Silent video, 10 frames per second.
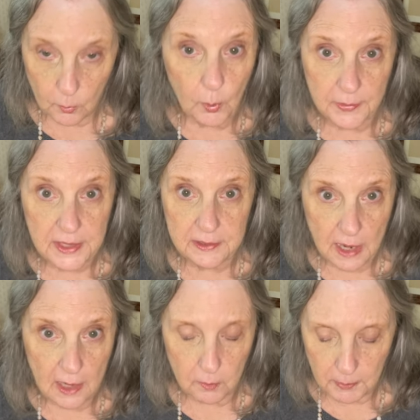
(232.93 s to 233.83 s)
where the
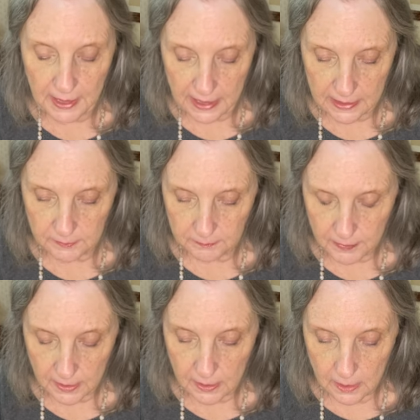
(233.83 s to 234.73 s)
Nile began.
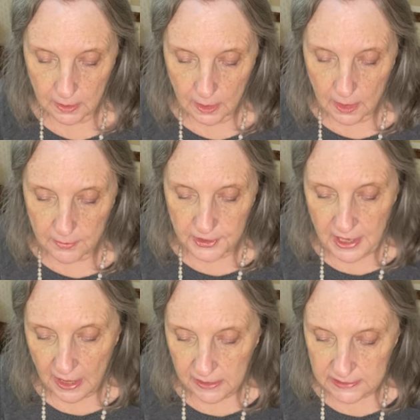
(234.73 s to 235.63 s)
The
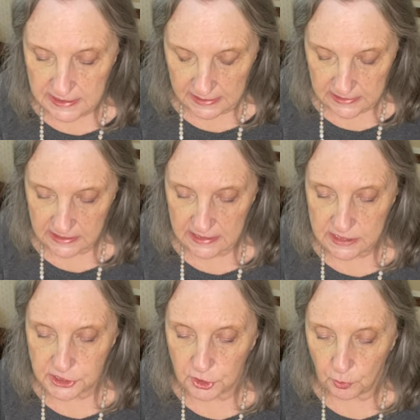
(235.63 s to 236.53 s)
Nile Delta
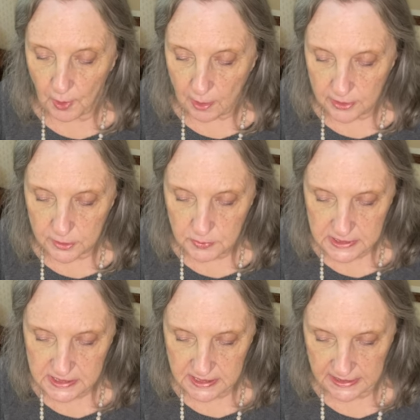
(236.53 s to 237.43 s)
is crowded with
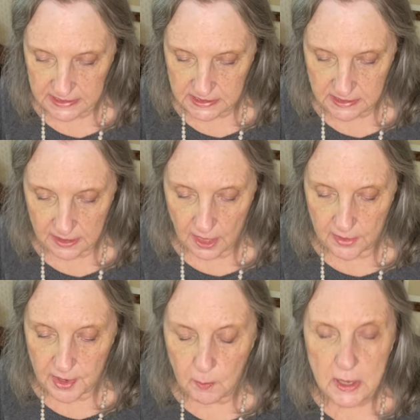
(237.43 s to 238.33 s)
cities.
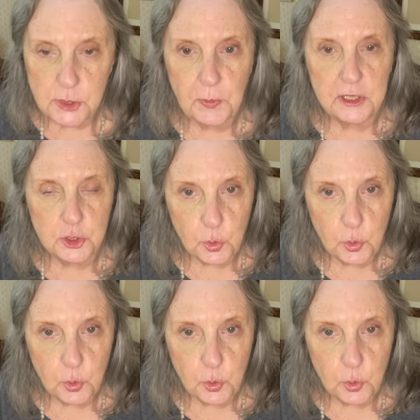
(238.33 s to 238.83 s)
There must be